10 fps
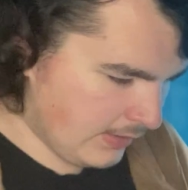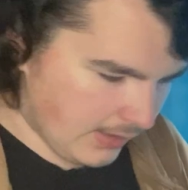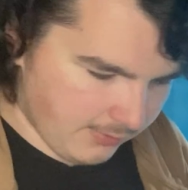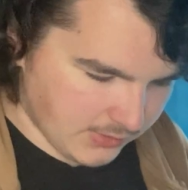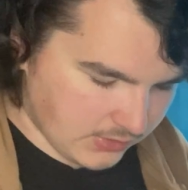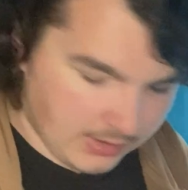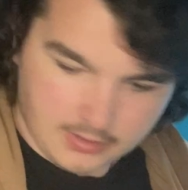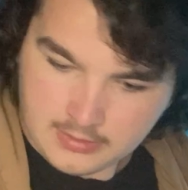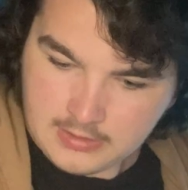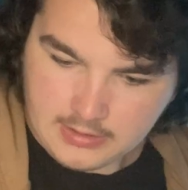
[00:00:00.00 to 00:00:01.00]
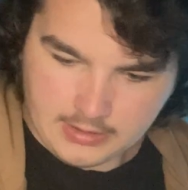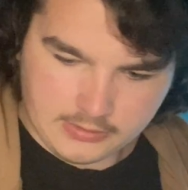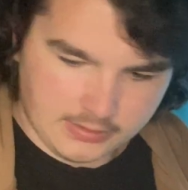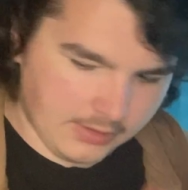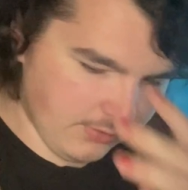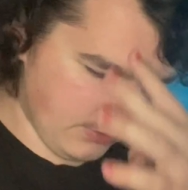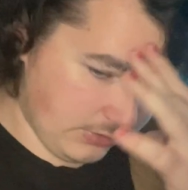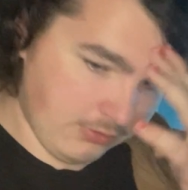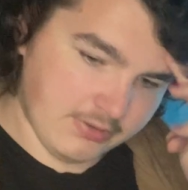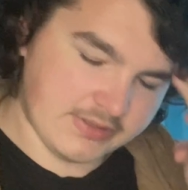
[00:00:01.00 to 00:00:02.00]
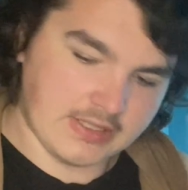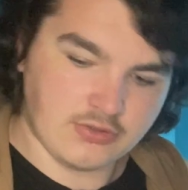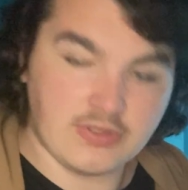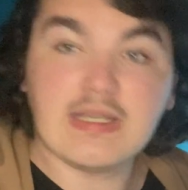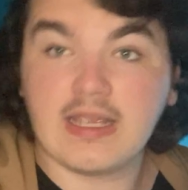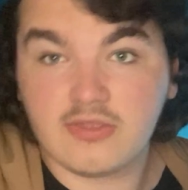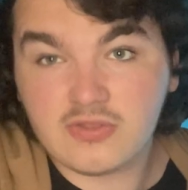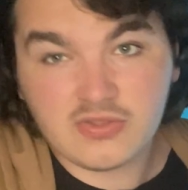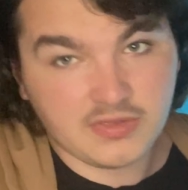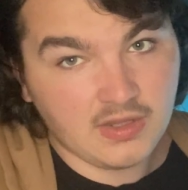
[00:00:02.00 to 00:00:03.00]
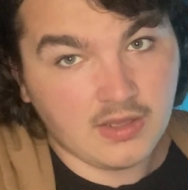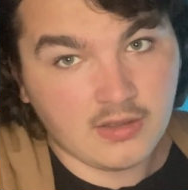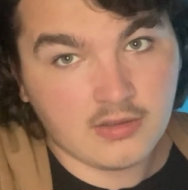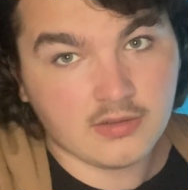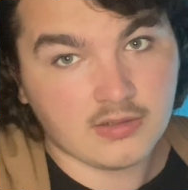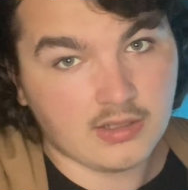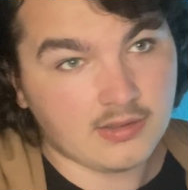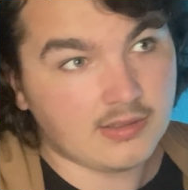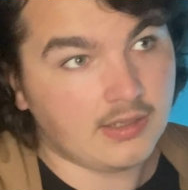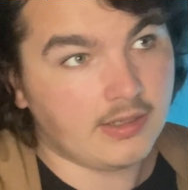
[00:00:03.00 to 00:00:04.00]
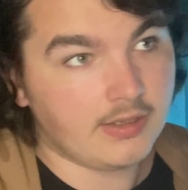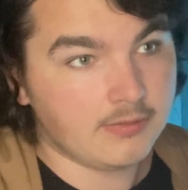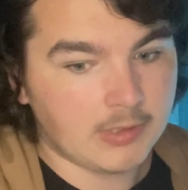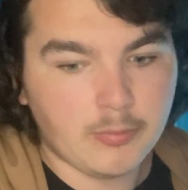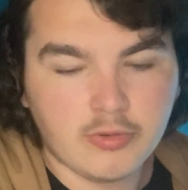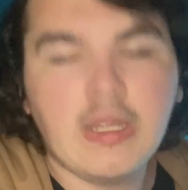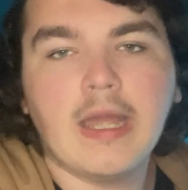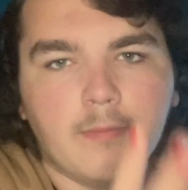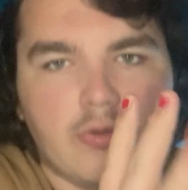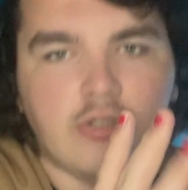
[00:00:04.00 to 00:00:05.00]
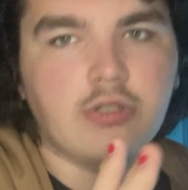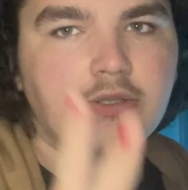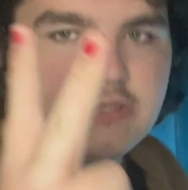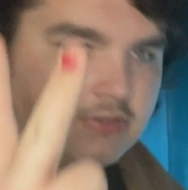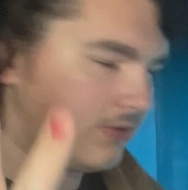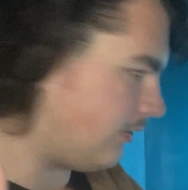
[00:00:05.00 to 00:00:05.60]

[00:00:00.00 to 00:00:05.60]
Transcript: Anyway, so yeah, the other 2 accessories, I think, I'm pretty sure it's just